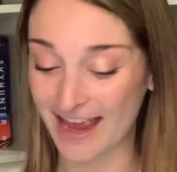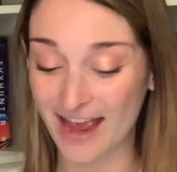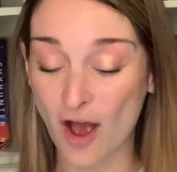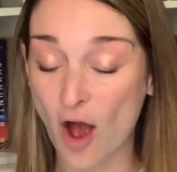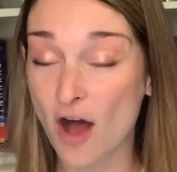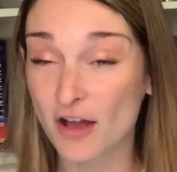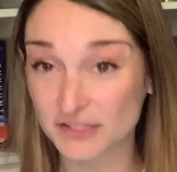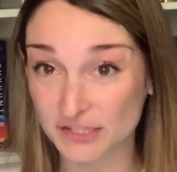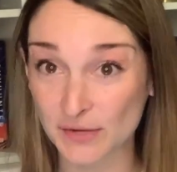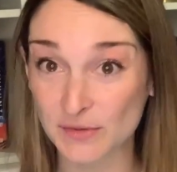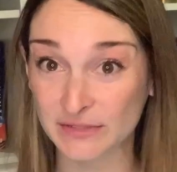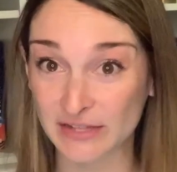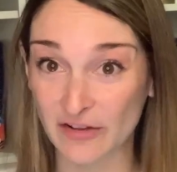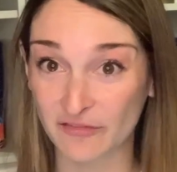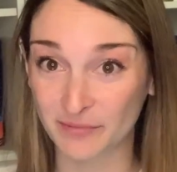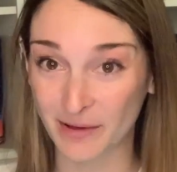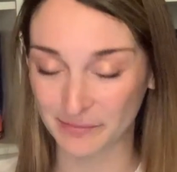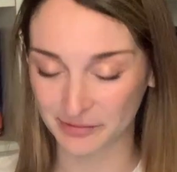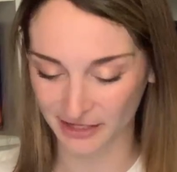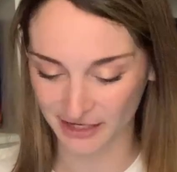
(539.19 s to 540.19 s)
Also
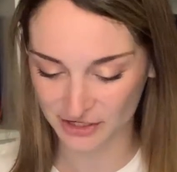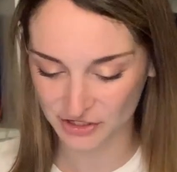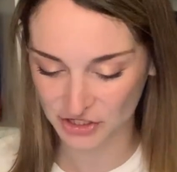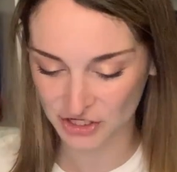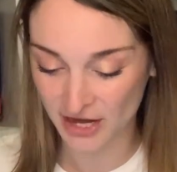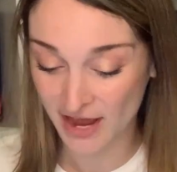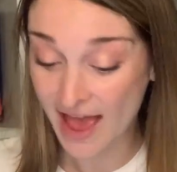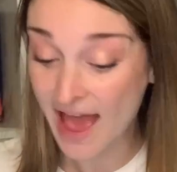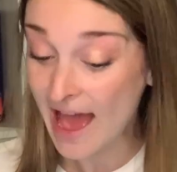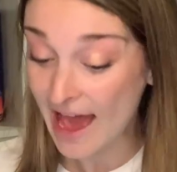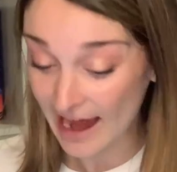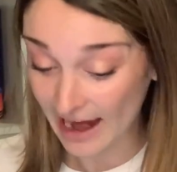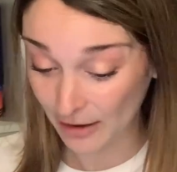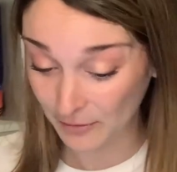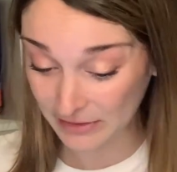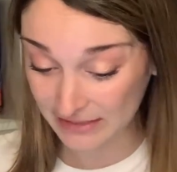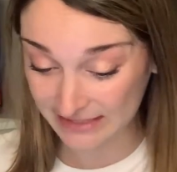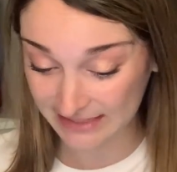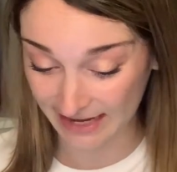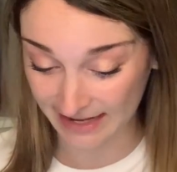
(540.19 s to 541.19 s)
self-published. How
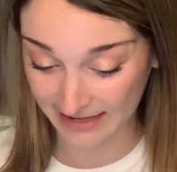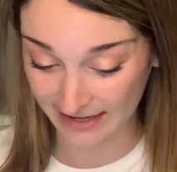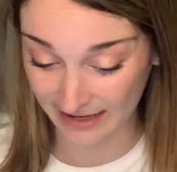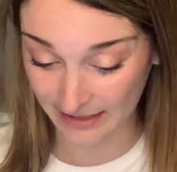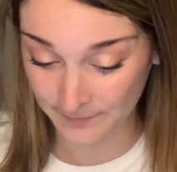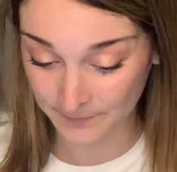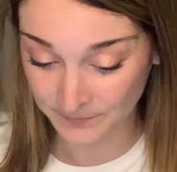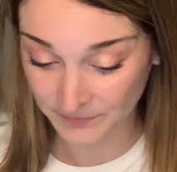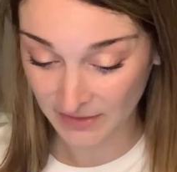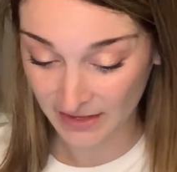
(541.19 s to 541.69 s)
exciting.